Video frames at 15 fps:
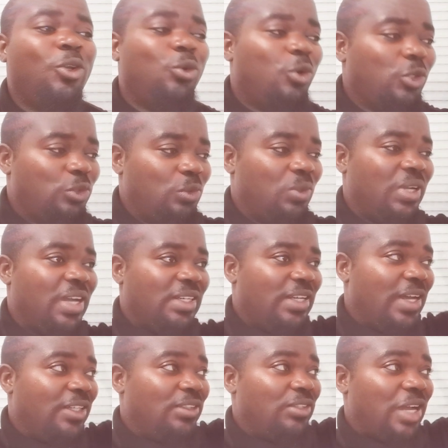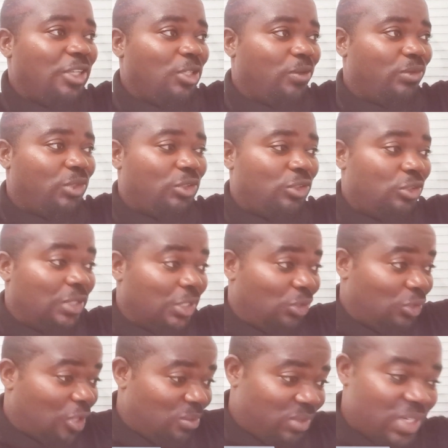Go to Uganda, out of the
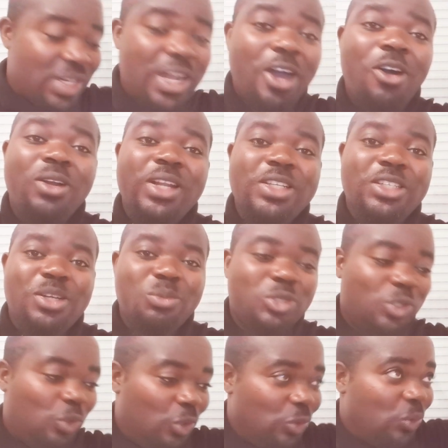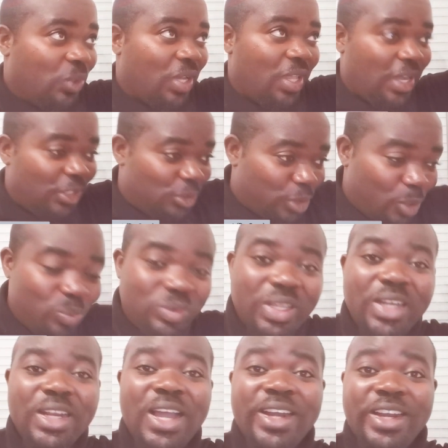top 10 are all Nigerian music. Go to Kenya, top
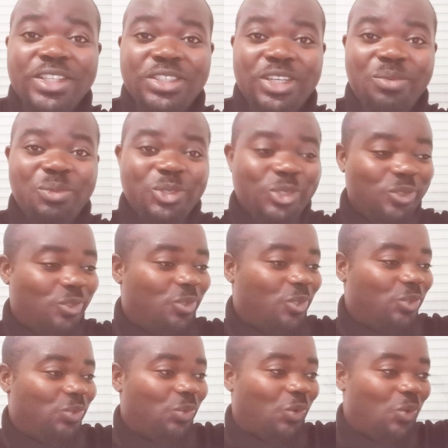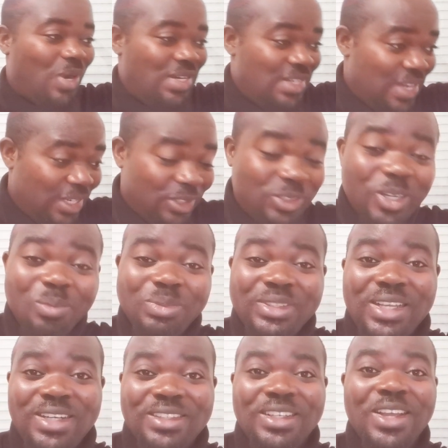10 are Nigerian music. Go to Rwanda, top
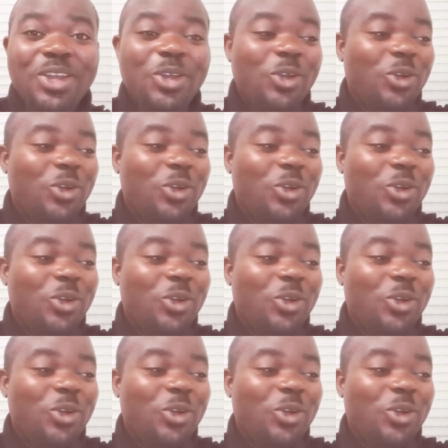10.